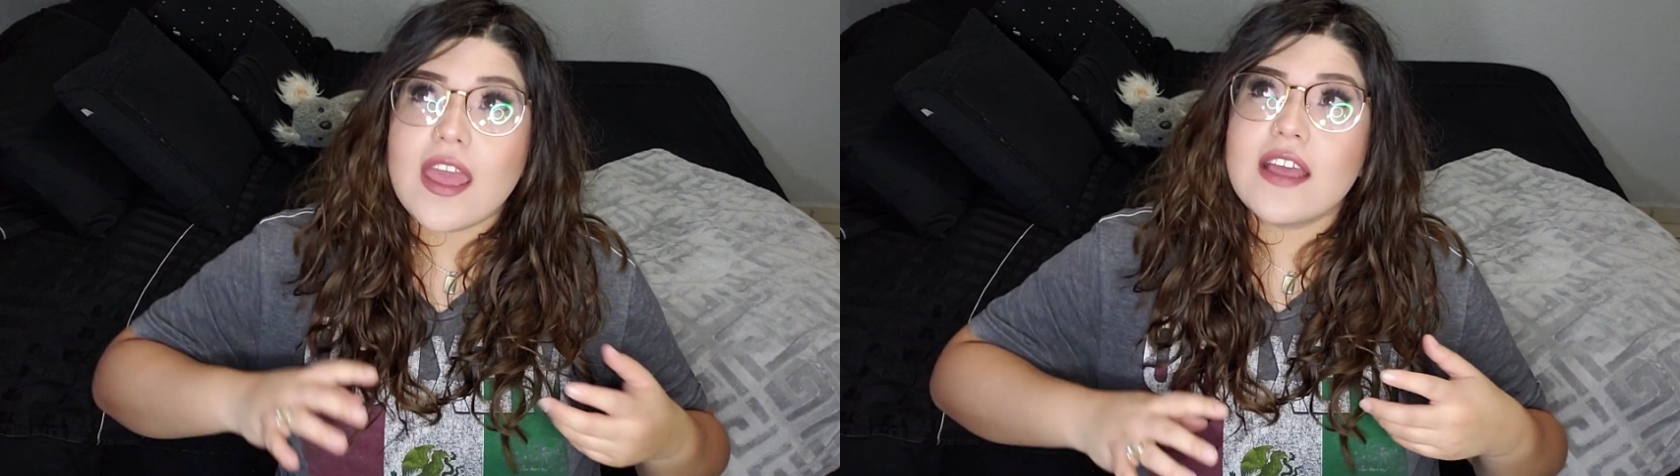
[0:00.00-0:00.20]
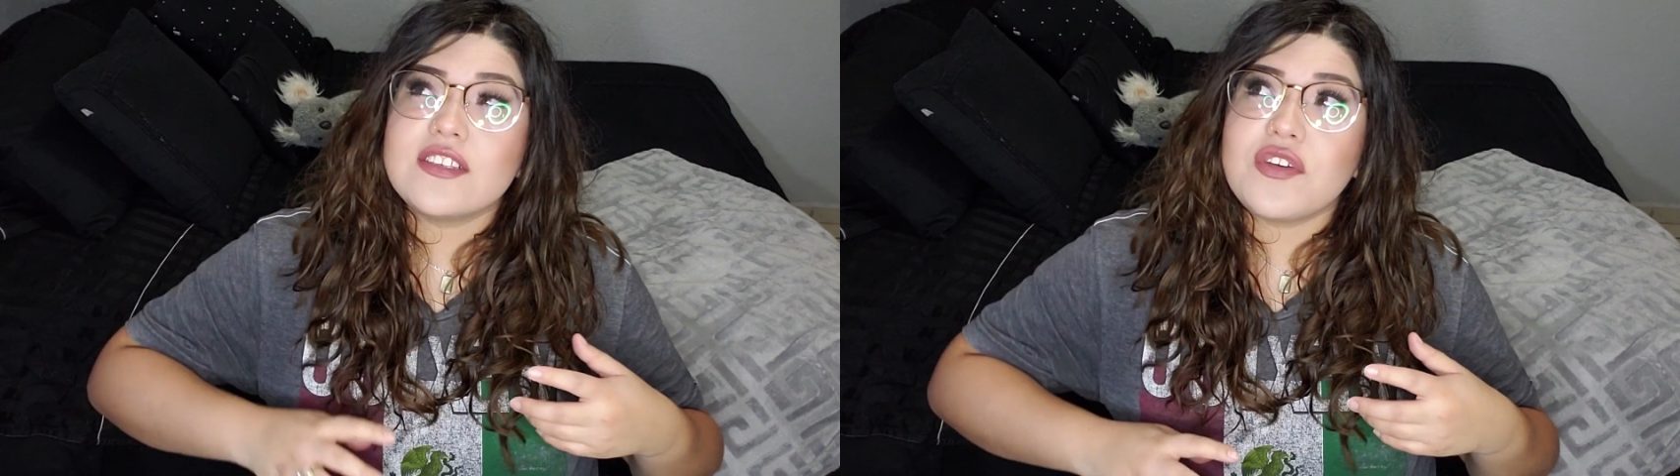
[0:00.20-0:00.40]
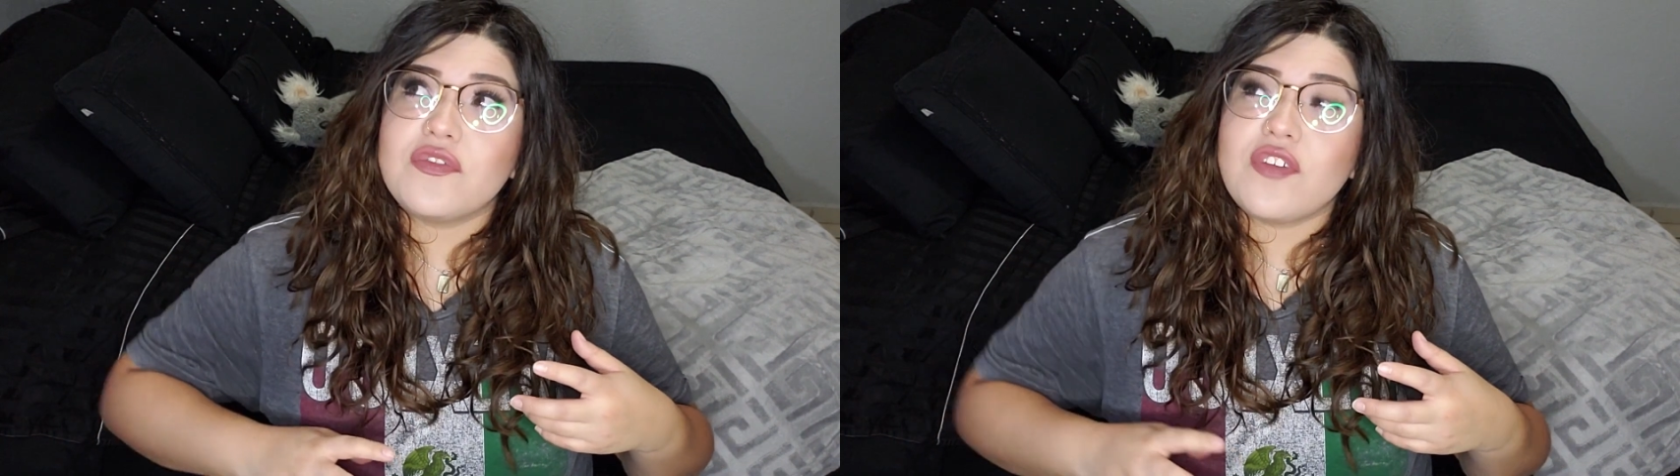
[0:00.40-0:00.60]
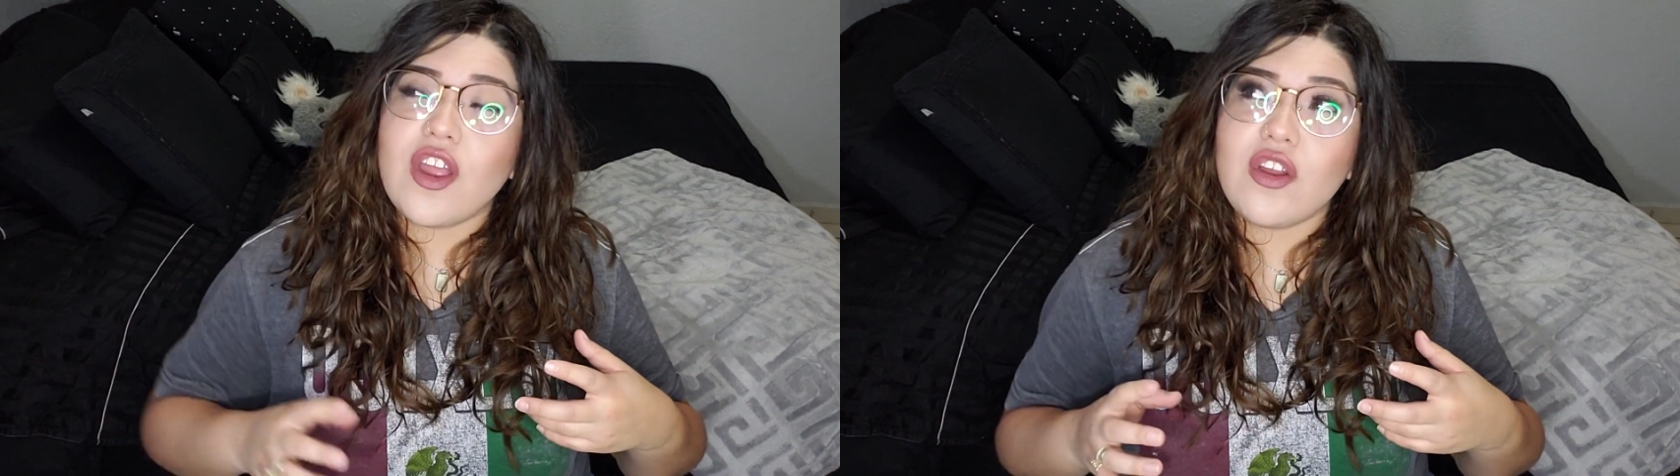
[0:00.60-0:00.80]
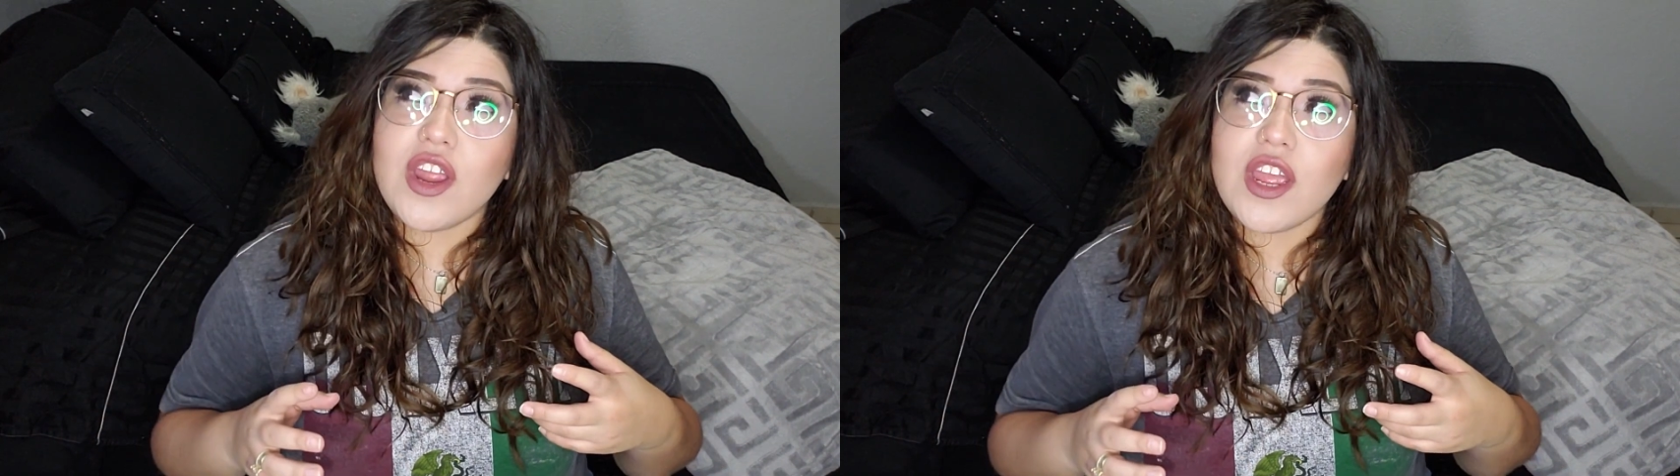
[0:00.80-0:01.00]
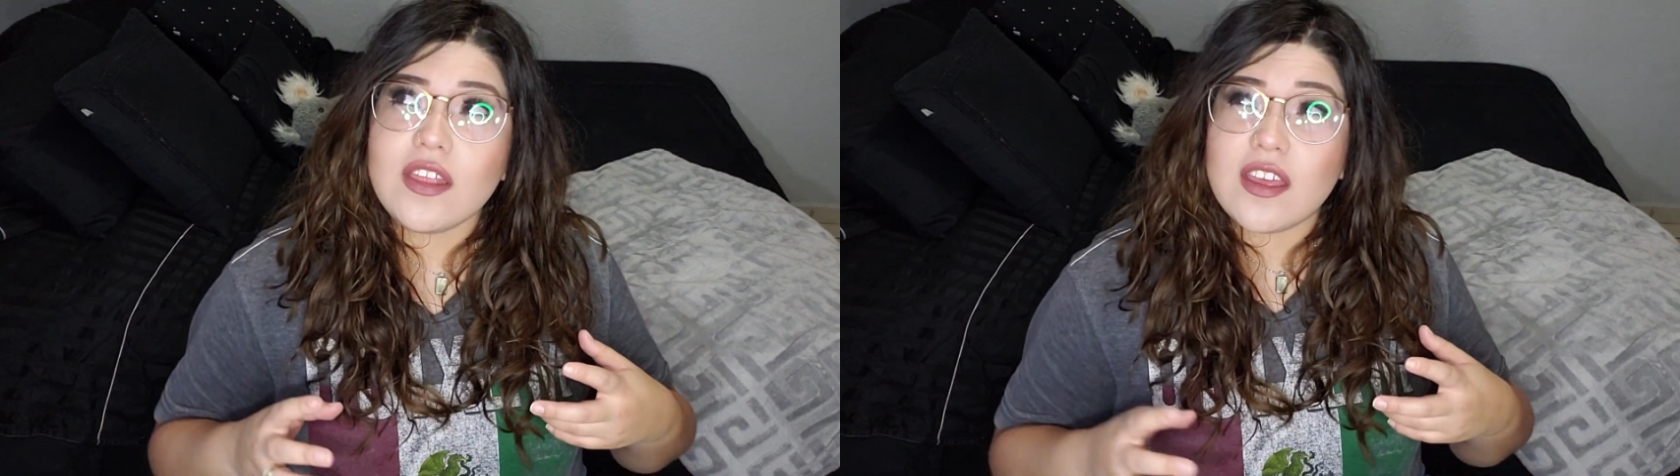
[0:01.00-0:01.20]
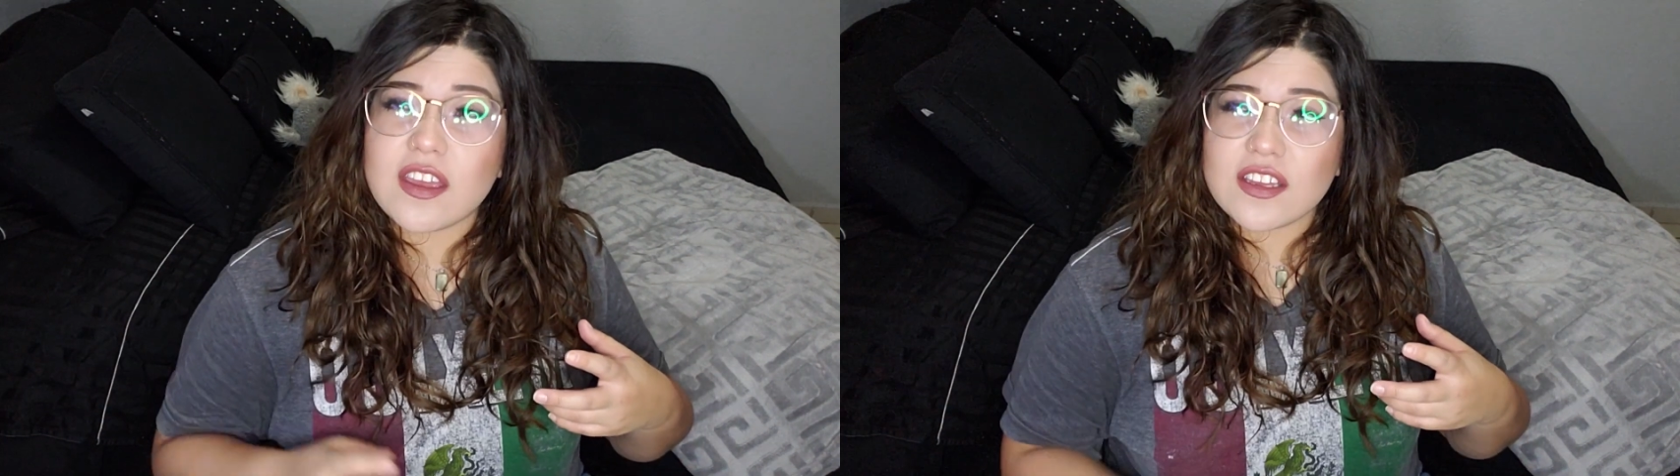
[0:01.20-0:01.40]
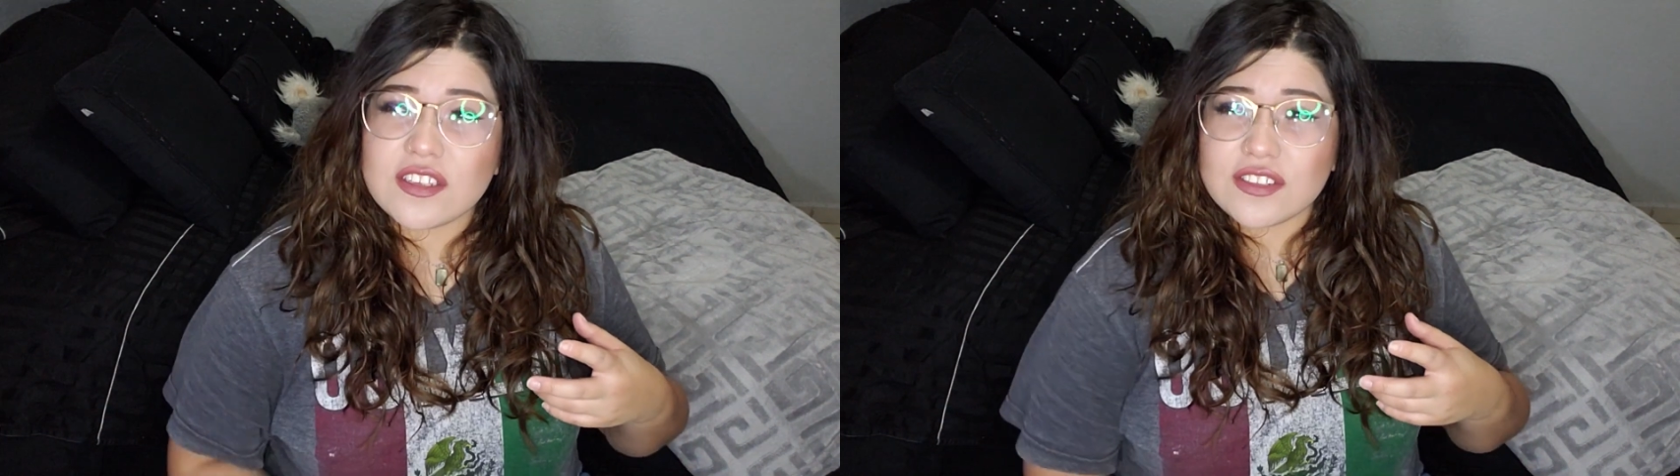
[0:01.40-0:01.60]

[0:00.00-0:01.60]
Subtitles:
It's a very, like,